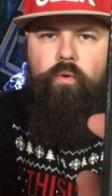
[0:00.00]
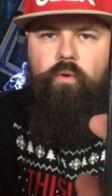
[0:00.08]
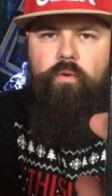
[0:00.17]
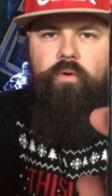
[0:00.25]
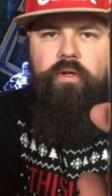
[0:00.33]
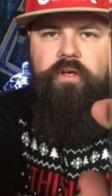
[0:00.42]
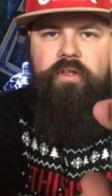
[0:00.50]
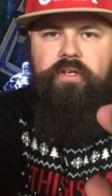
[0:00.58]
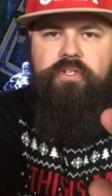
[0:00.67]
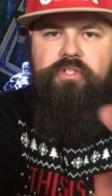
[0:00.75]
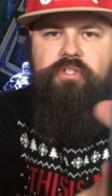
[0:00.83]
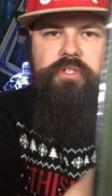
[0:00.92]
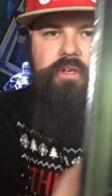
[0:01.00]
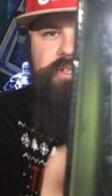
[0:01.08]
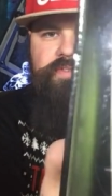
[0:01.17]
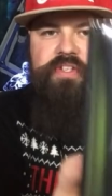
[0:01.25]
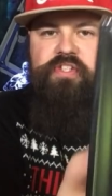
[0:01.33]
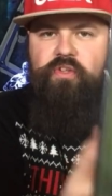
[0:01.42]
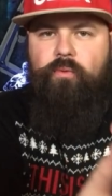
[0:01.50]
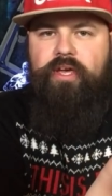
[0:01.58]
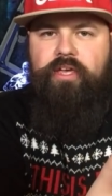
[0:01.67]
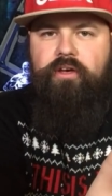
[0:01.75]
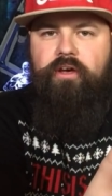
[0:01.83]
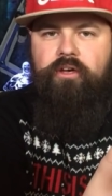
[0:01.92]
Oh, look at this. So this is the
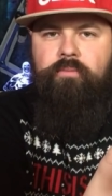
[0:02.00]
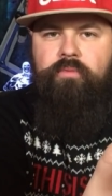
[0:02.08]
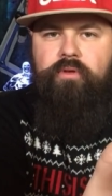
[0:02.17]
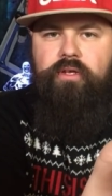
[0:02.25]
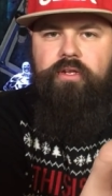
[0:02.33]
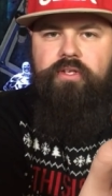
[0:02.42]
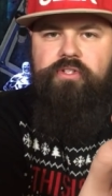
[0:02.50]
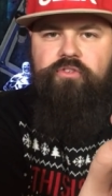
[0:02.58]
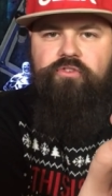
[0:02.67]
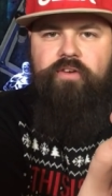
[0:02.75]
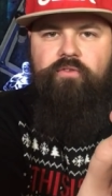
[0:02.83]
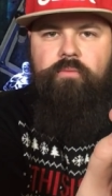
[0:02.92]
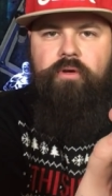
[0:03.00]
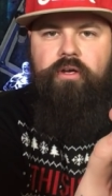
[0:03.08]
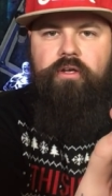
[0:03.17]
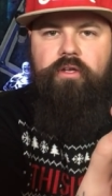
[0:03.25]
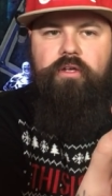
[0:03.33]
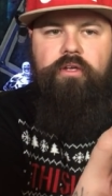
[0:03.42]
weighty item. It is a travel mug.